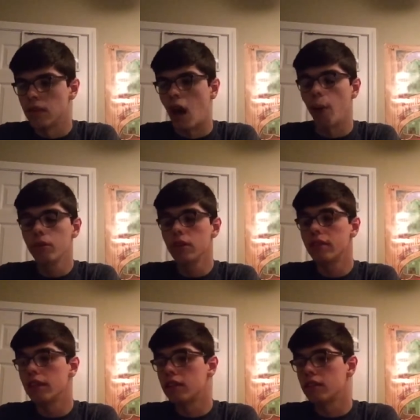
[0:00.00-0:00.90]
I
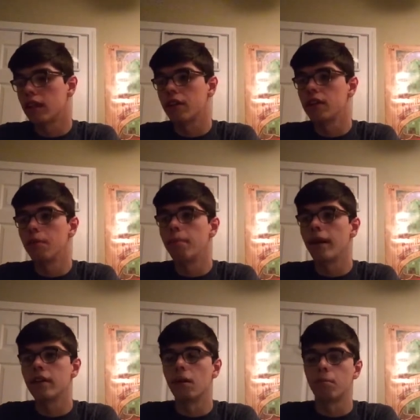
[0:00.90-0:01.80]
wonder if they could have
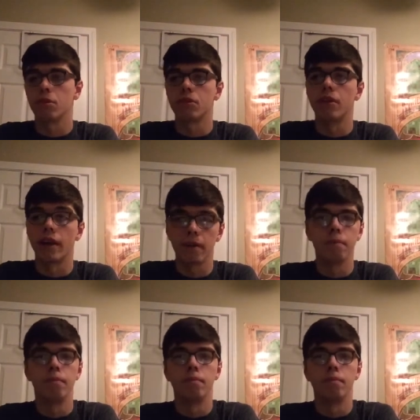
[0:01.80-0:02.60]
made it on Blu-ray,